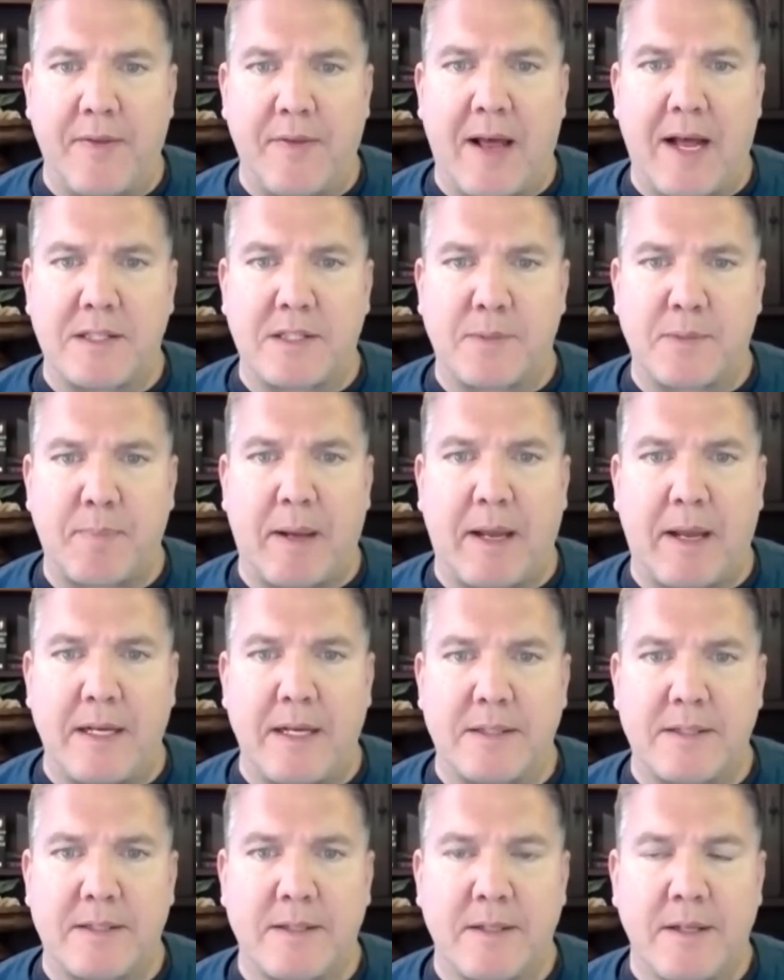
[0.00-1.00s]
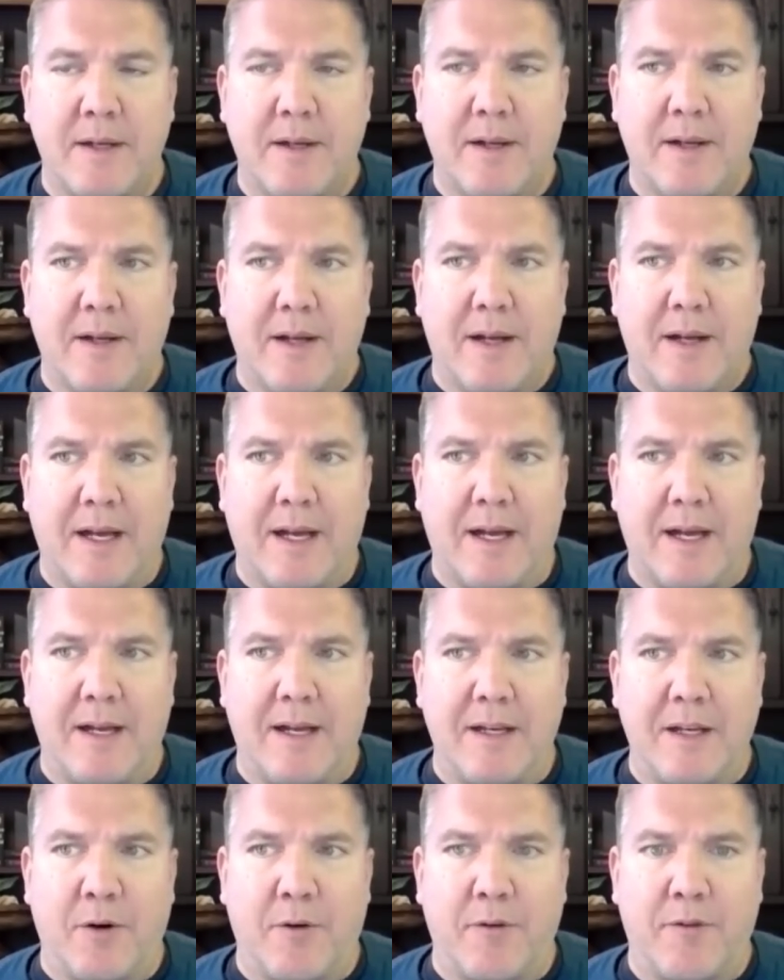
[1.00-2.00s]
in that space. Uh,
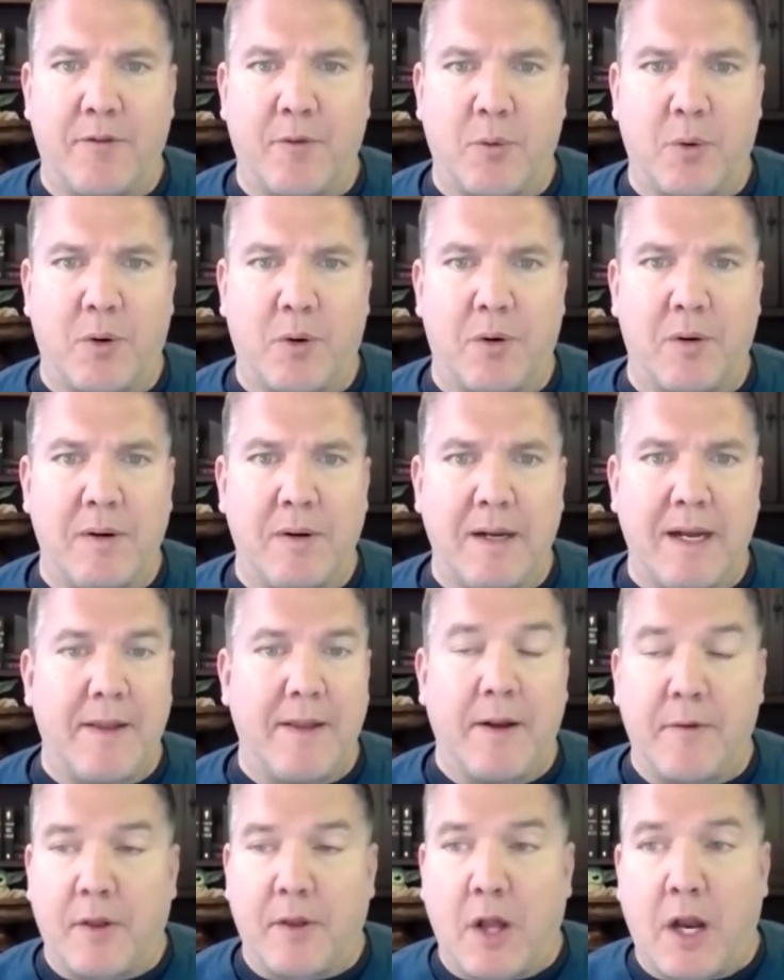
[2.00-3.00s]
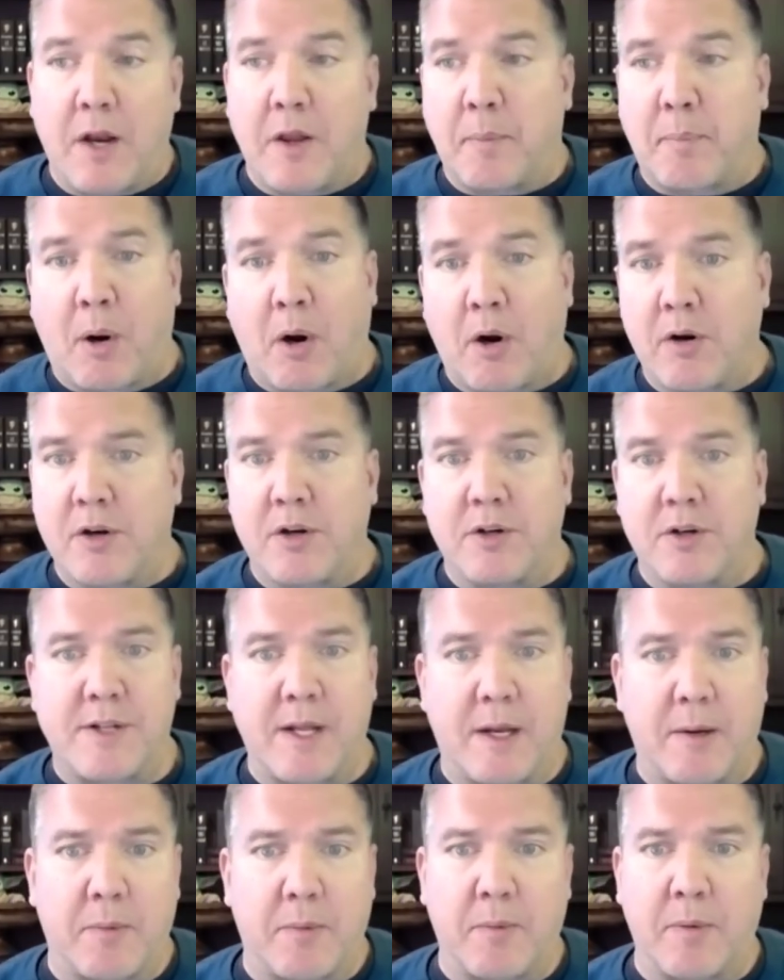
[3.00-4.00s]
you know, for eh, a lot of the partners
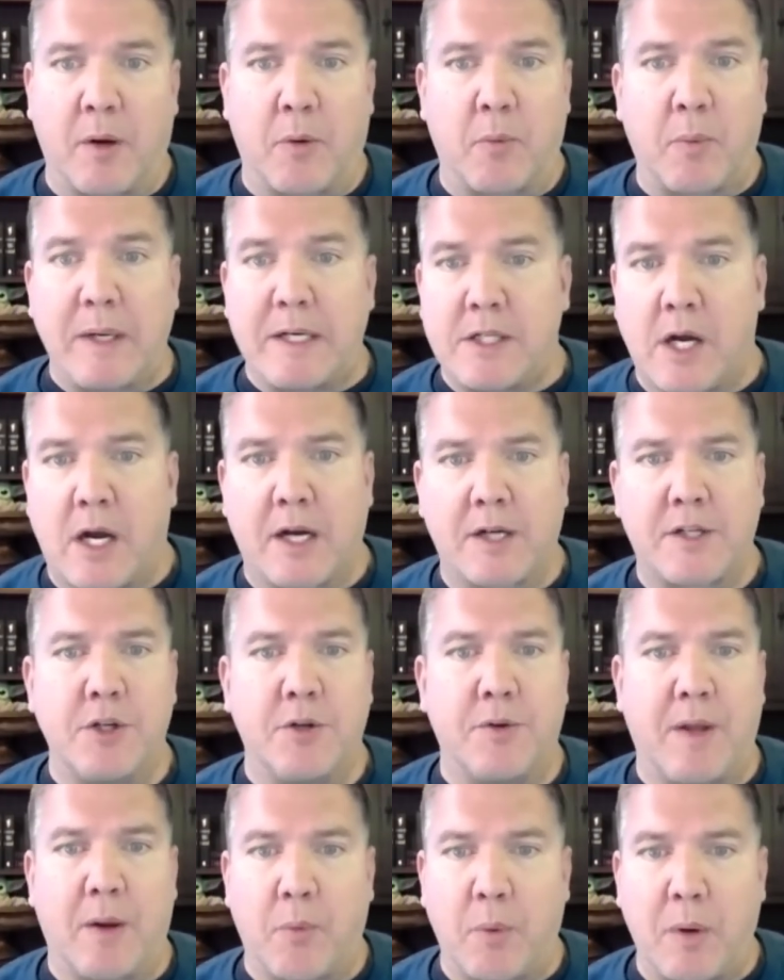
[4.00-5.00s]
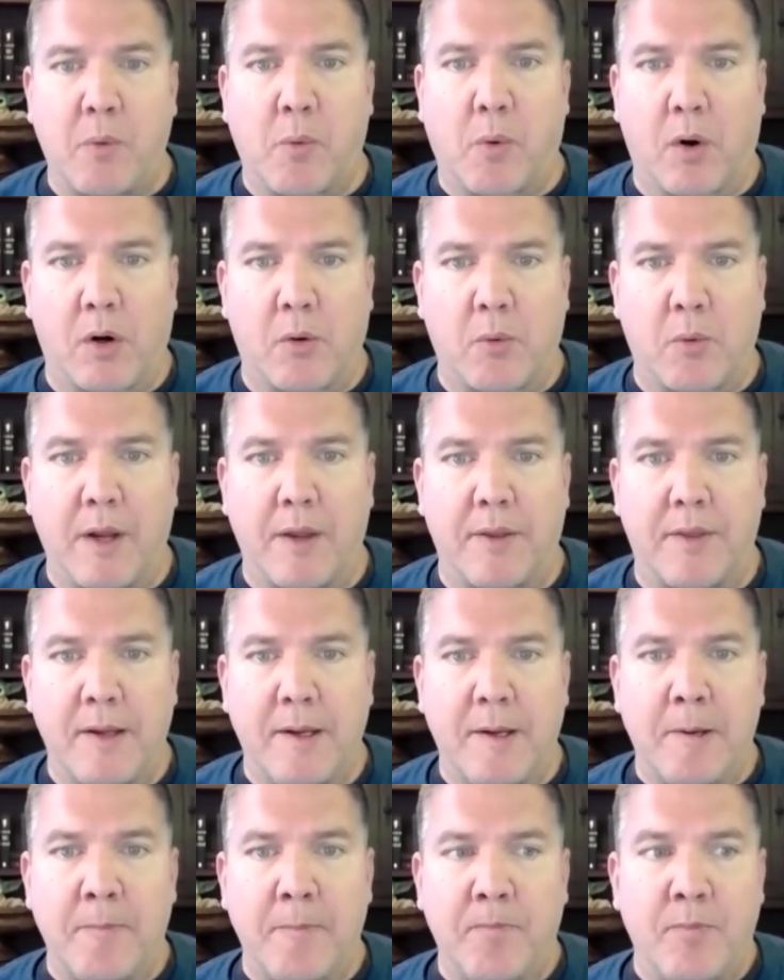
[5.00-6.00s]
that you know we talk to that we work with,
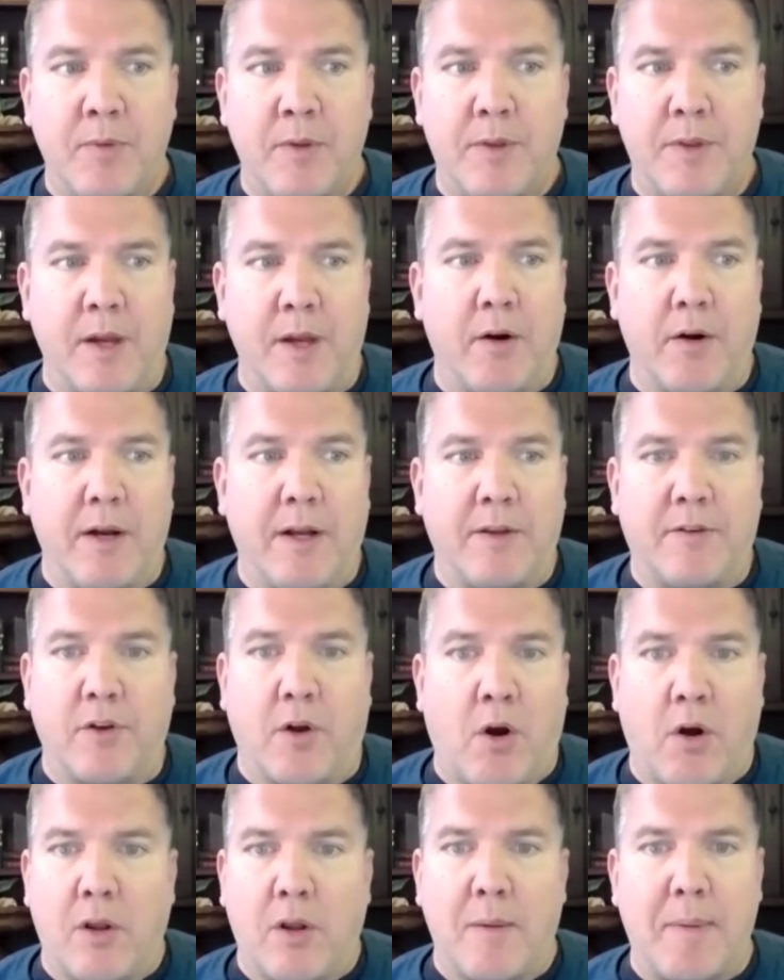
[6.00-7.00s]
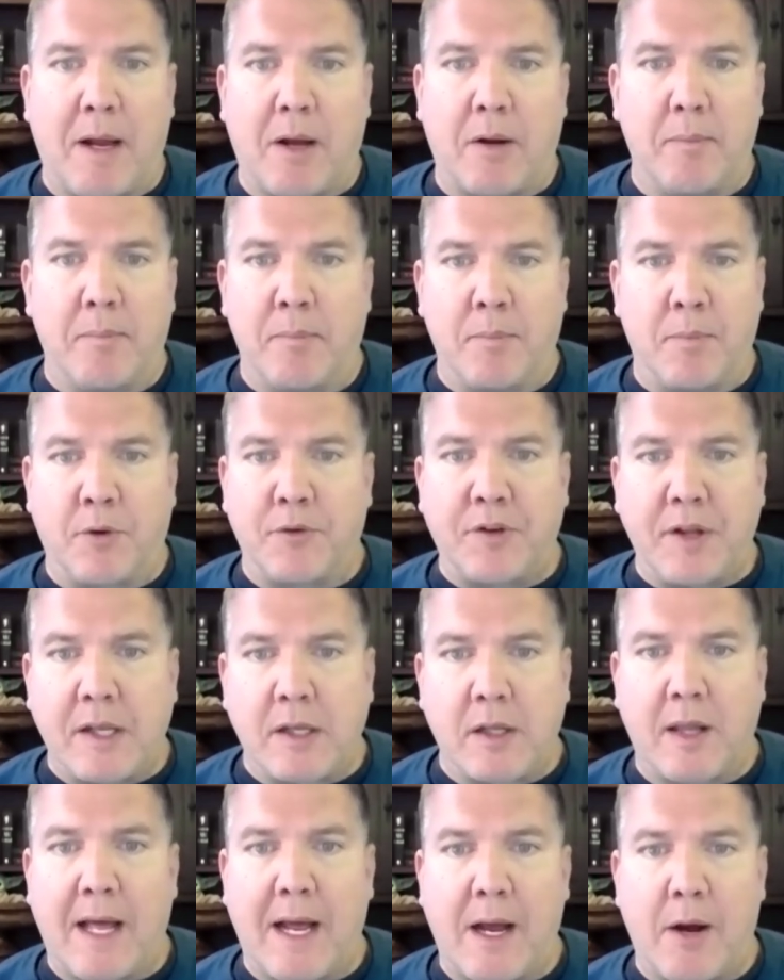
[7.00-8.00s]
there it's all about
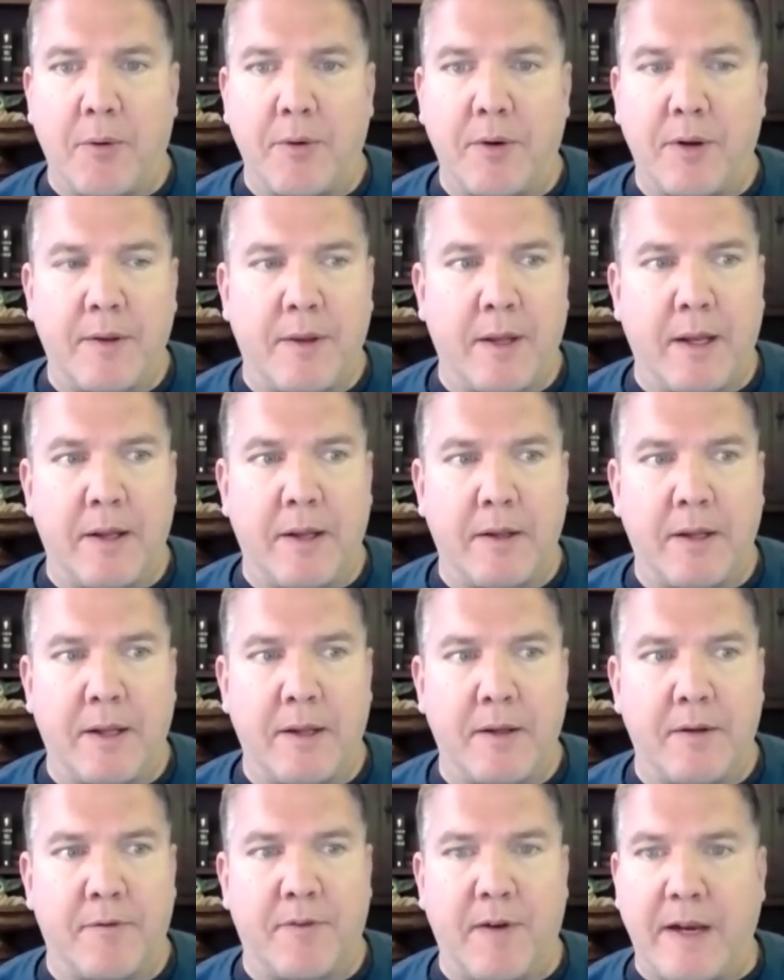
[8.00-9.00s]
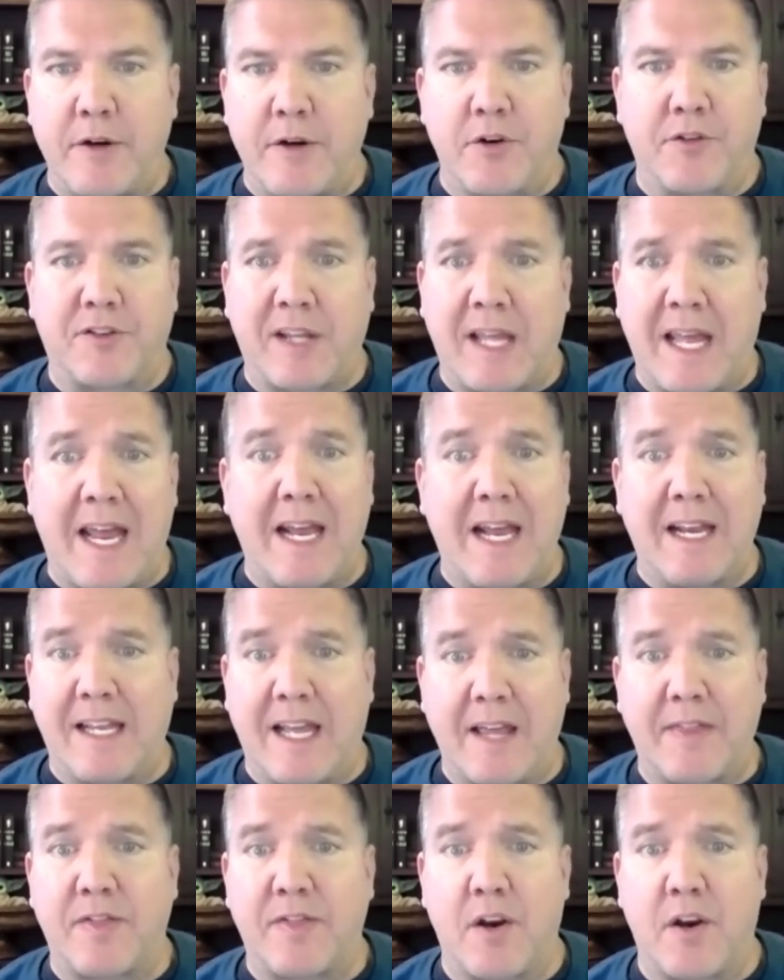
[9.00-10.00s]
multi-cloud. That that vendors can't
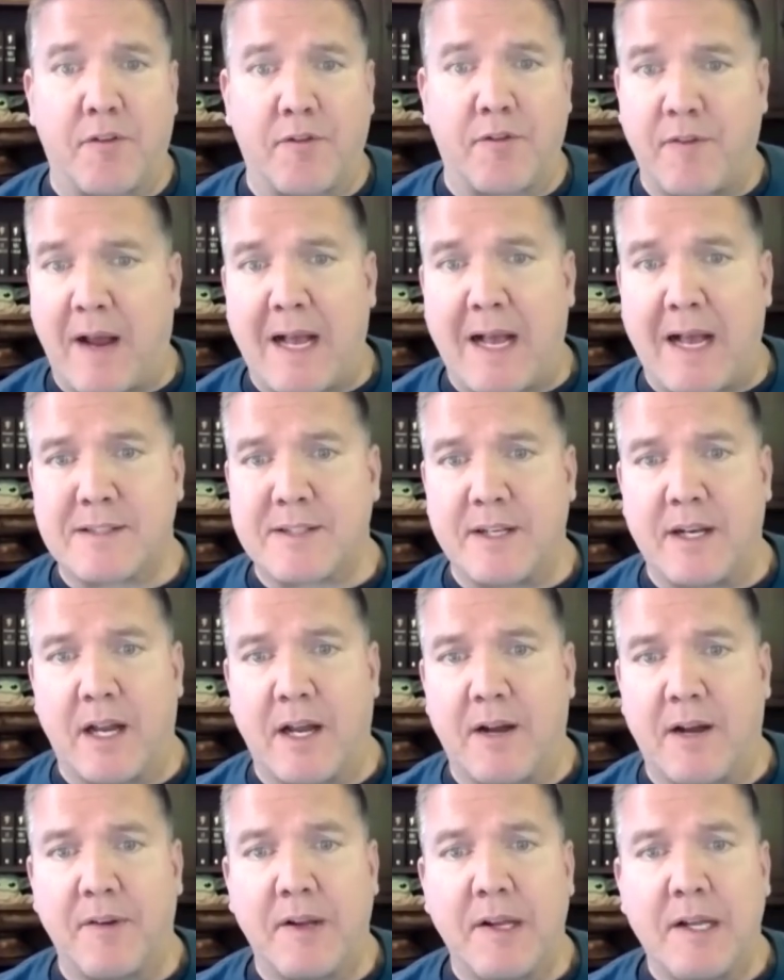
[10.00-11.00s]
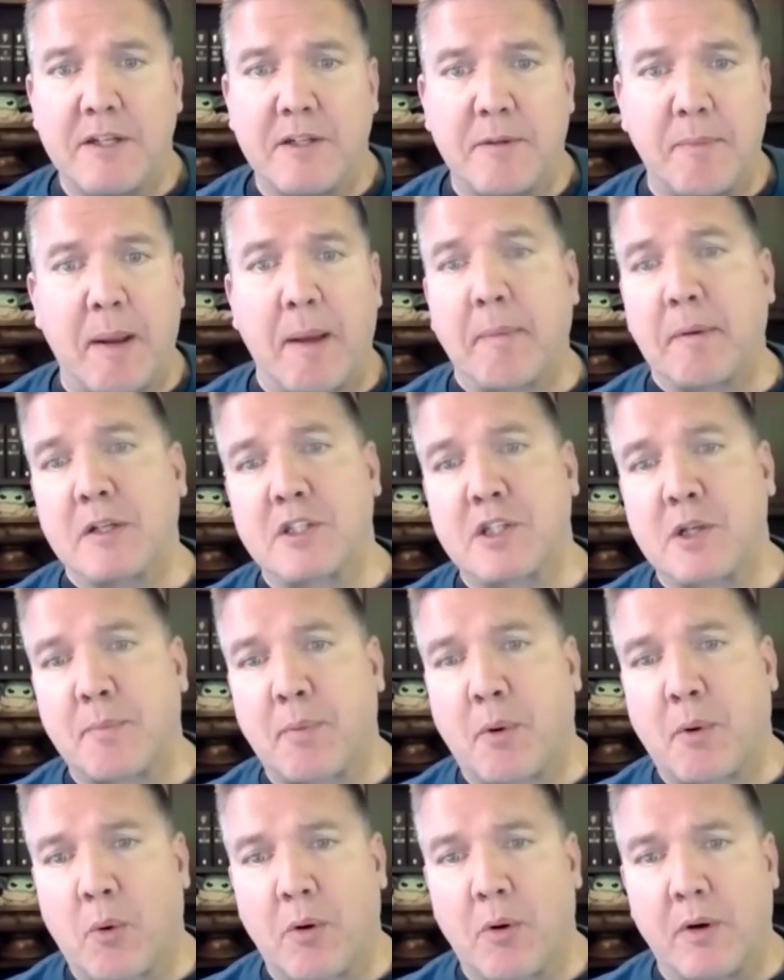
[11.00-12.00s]
get there fast enough to be able to
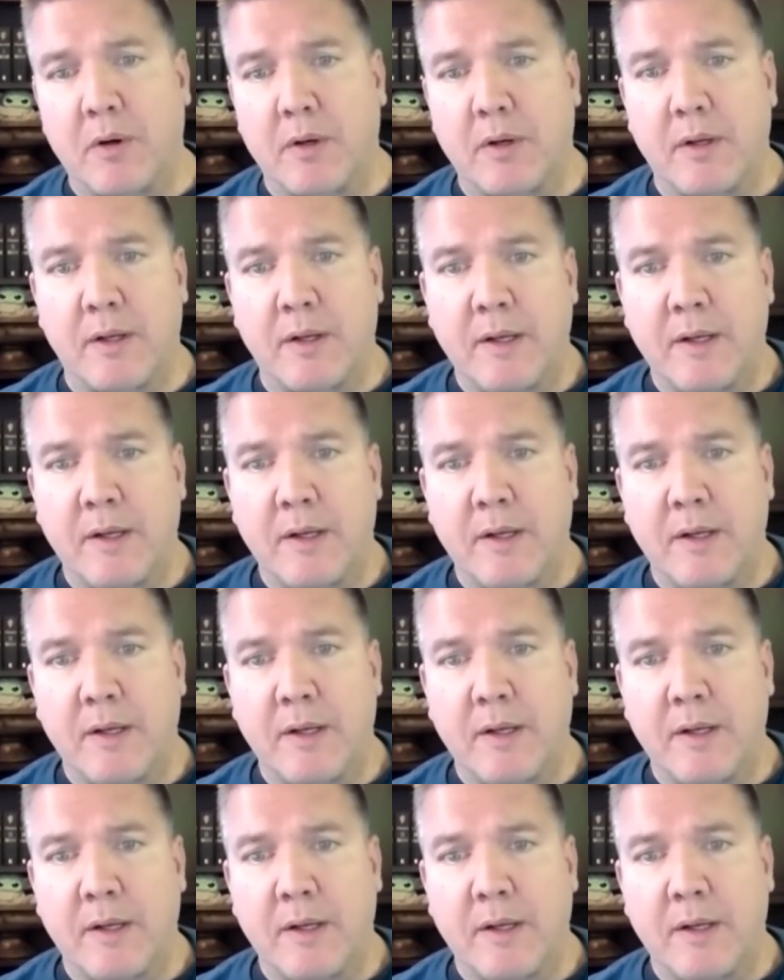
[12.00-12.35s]
support,